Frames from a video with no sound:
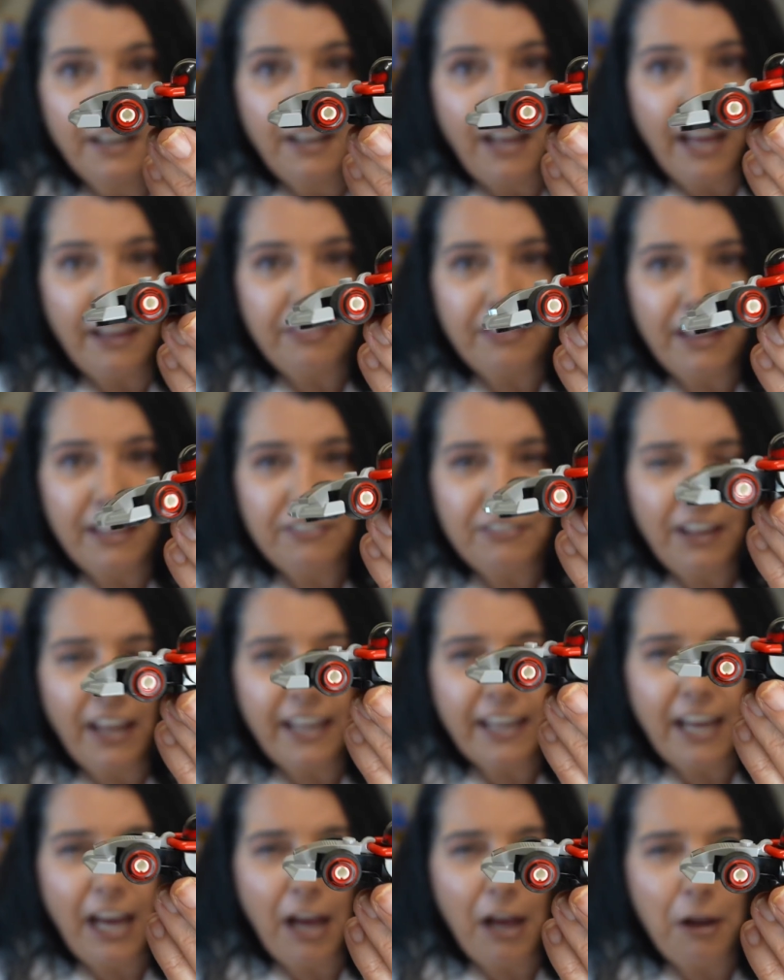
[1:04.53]
I think they
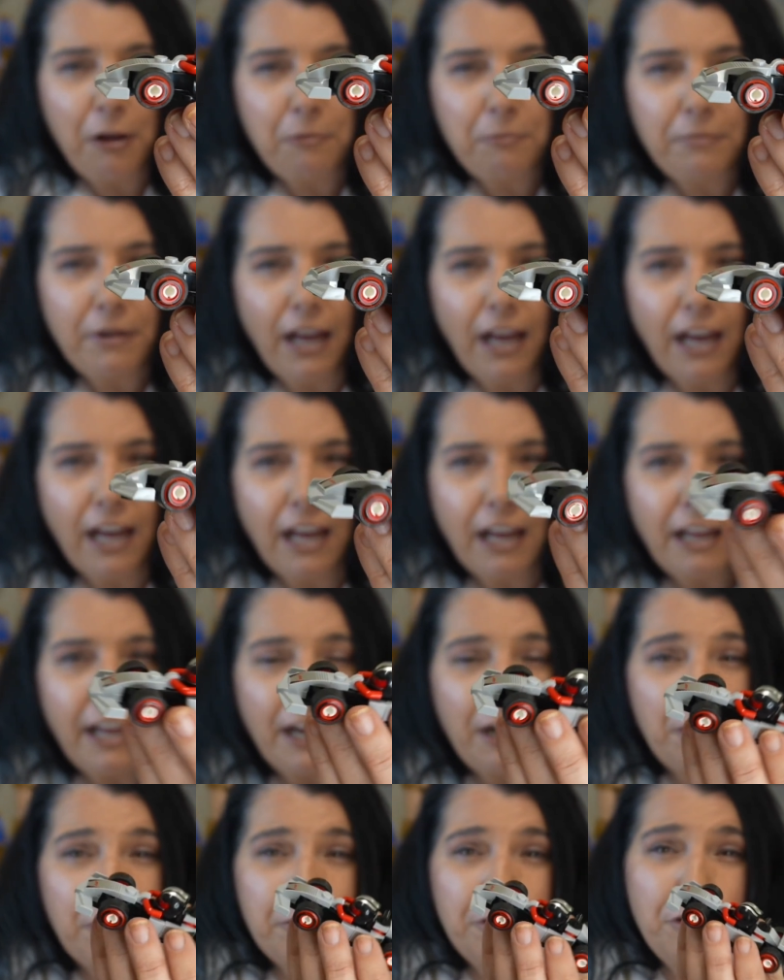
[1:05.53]
come,
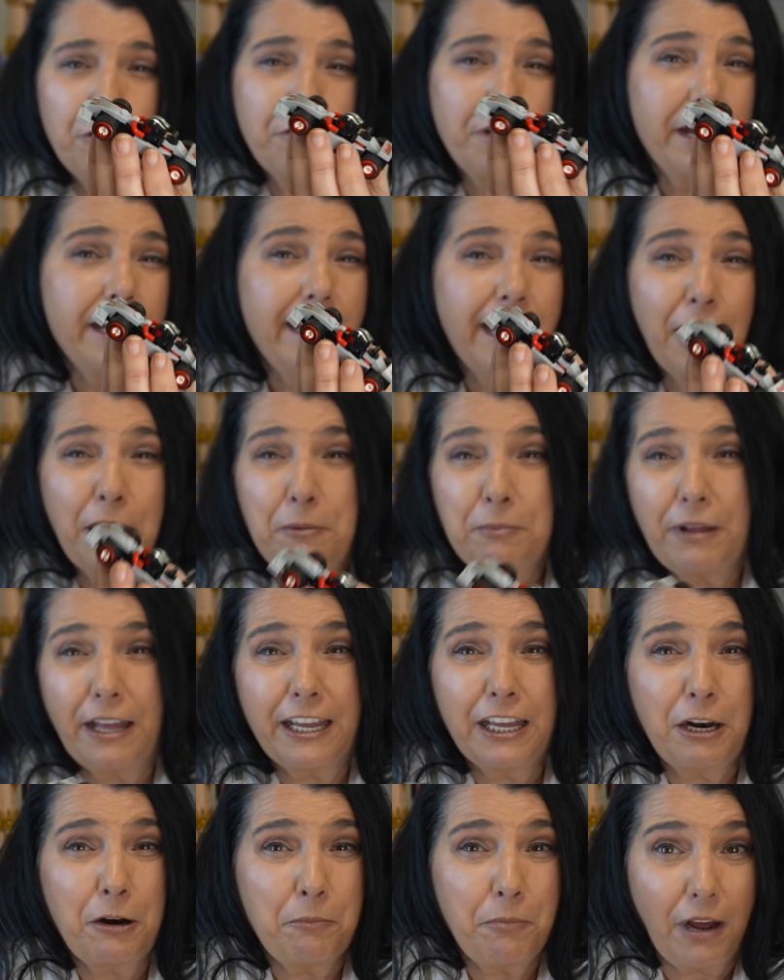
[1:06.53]
you can get them like
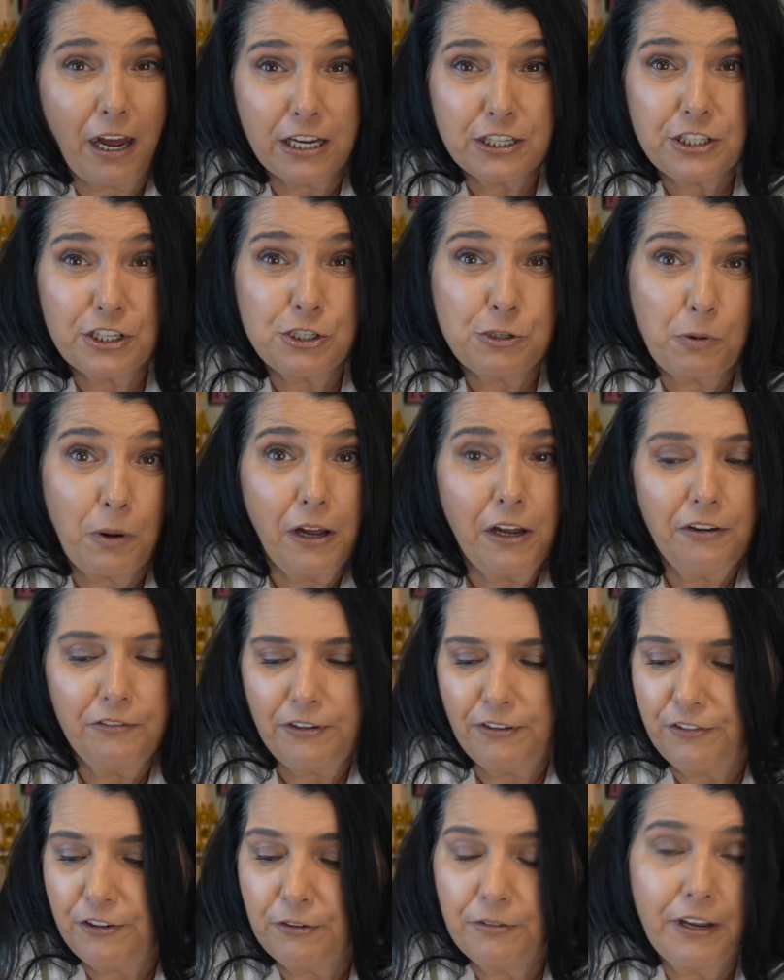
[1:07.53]
in a box of 12
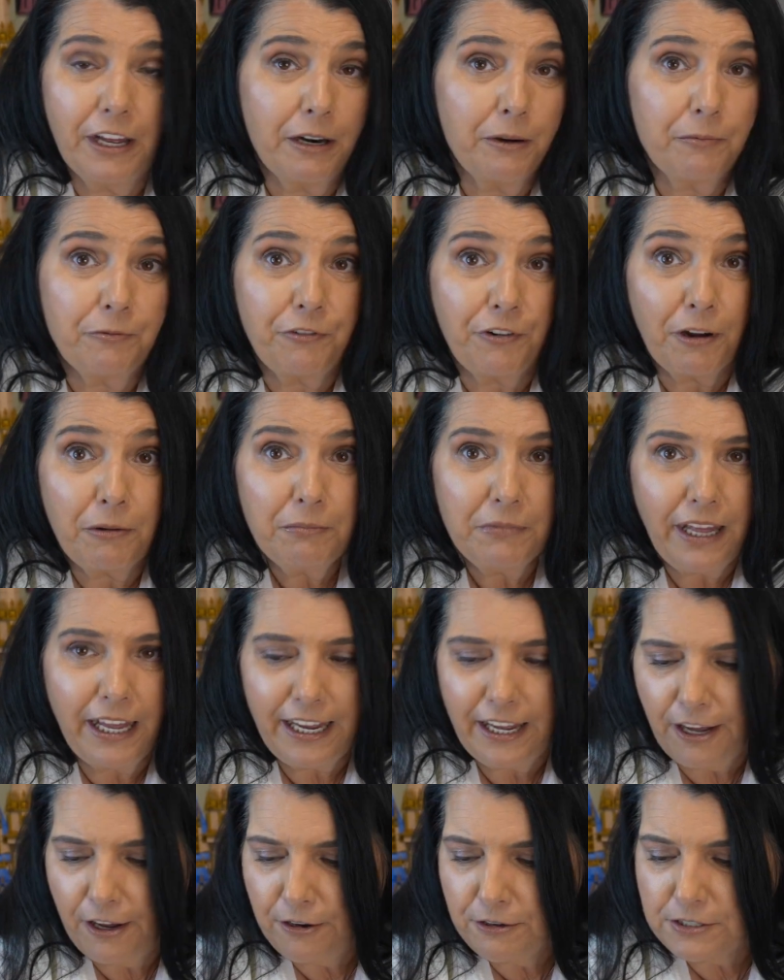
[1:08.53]
if you get them from
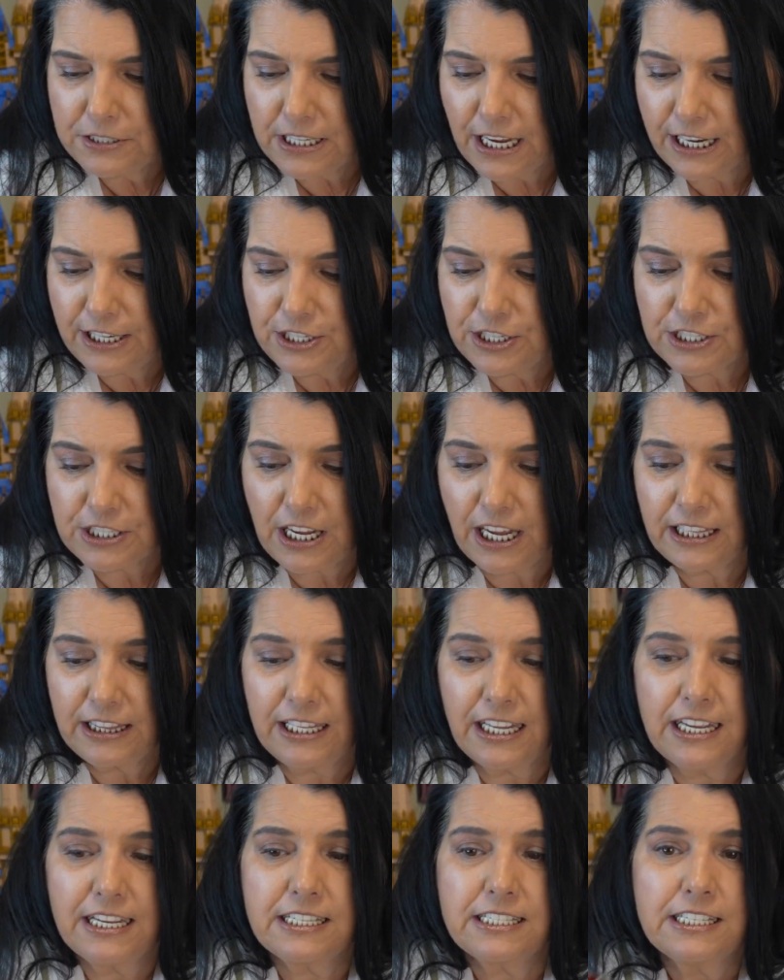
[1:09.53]
Legos. I just got
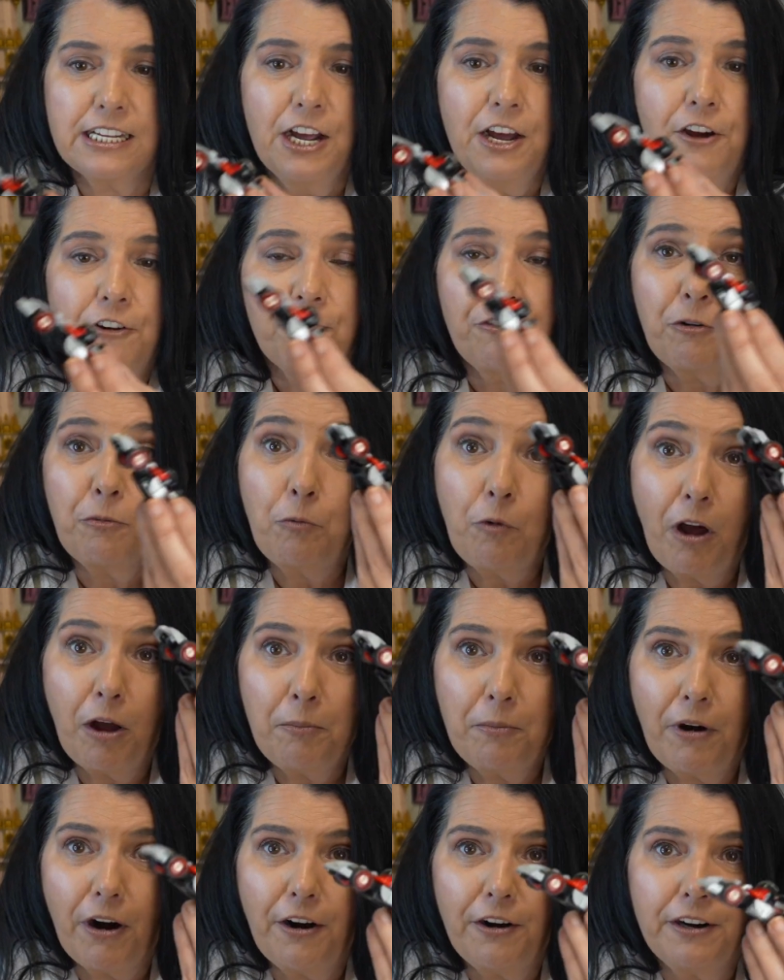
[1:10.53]
this from
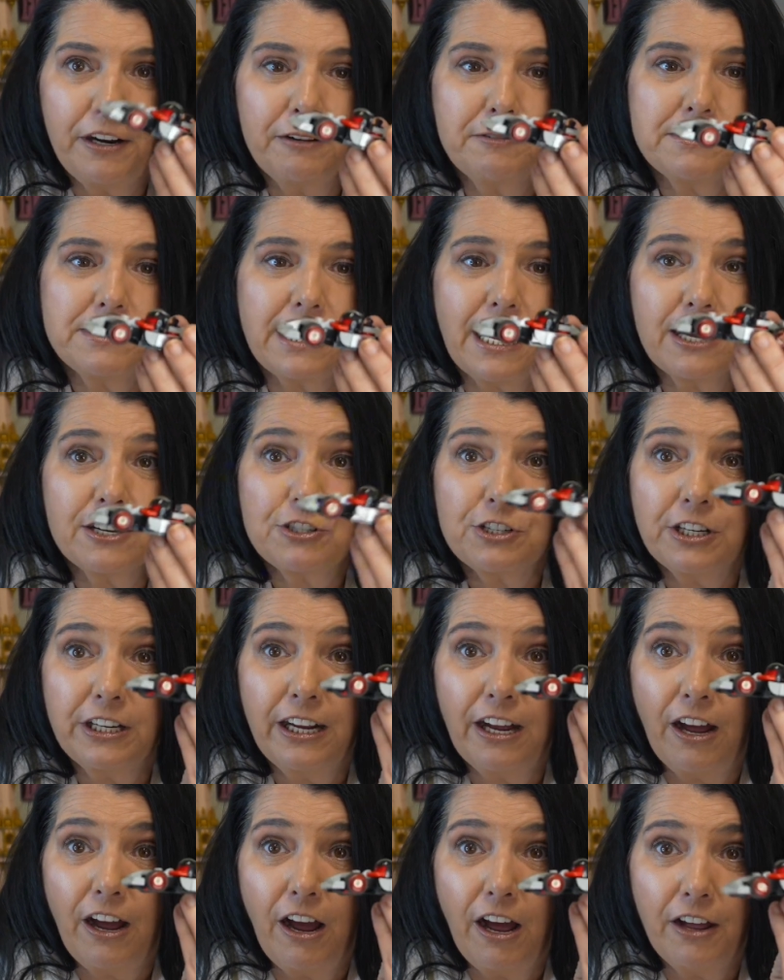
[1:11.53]
Walmart. It was actually
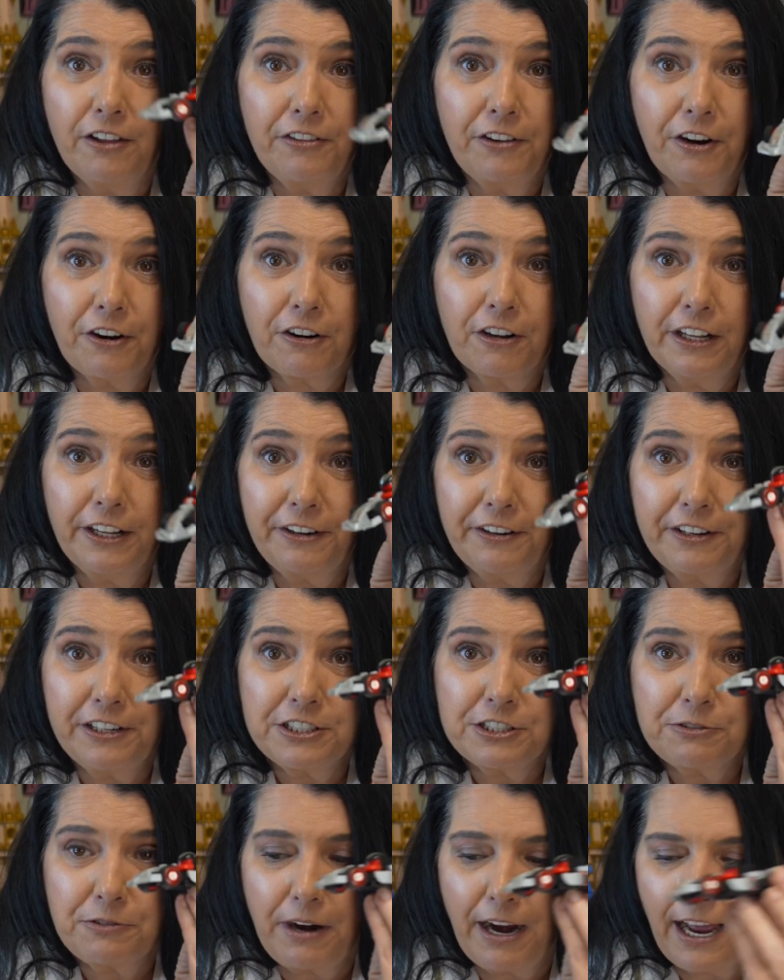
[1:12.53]
on their
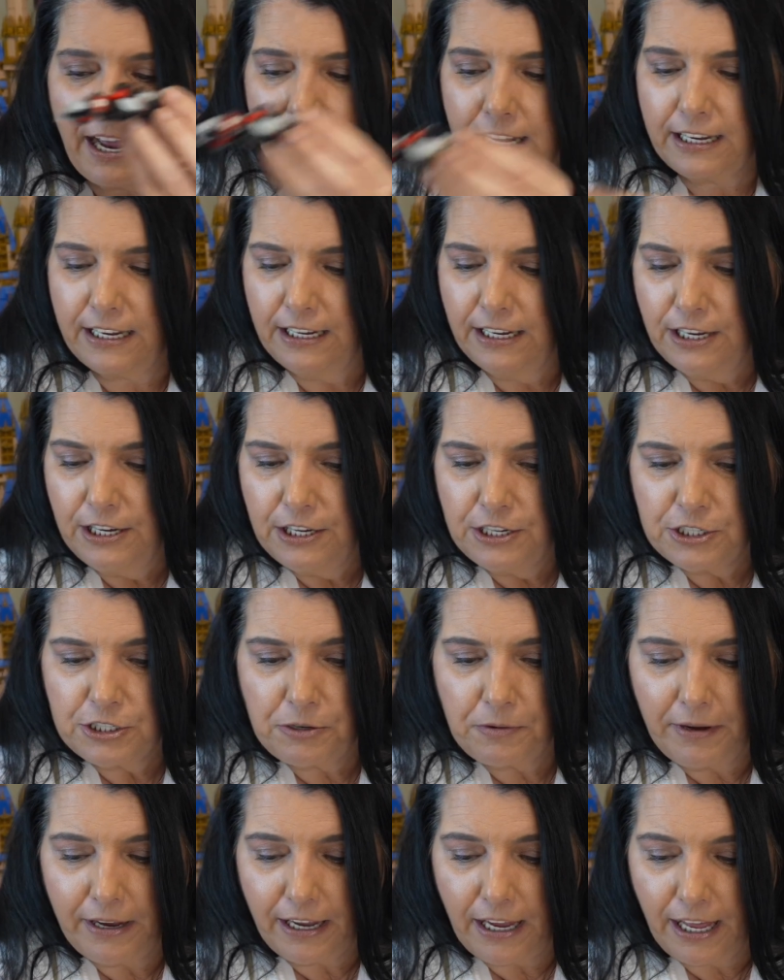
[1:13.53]
clearance rack, so
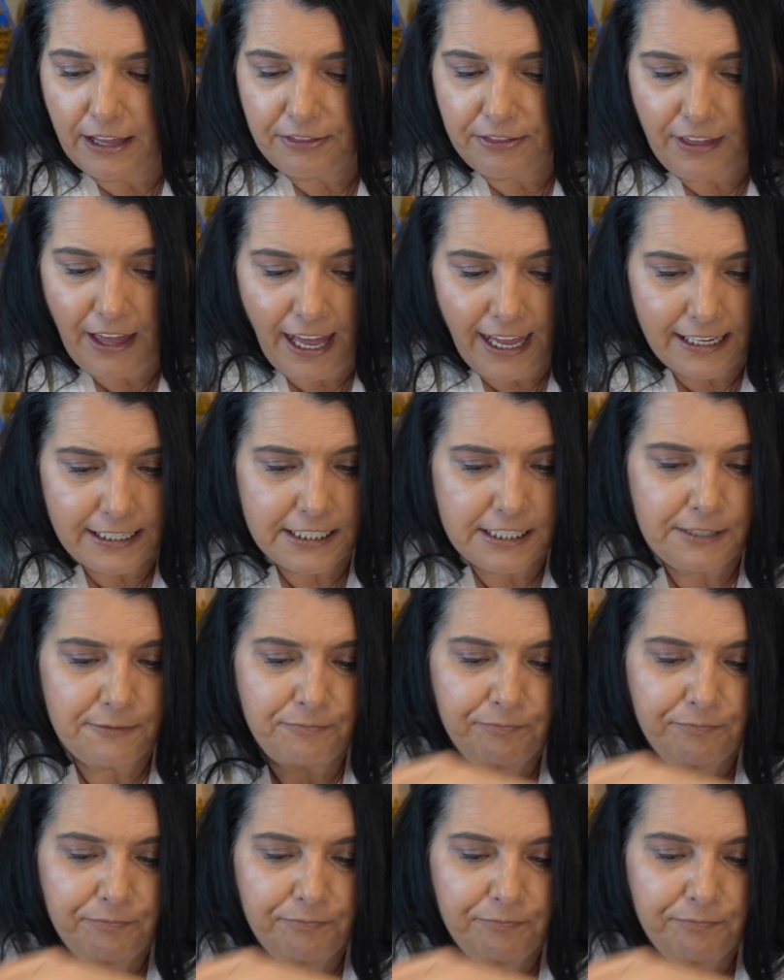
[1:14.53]
I got that.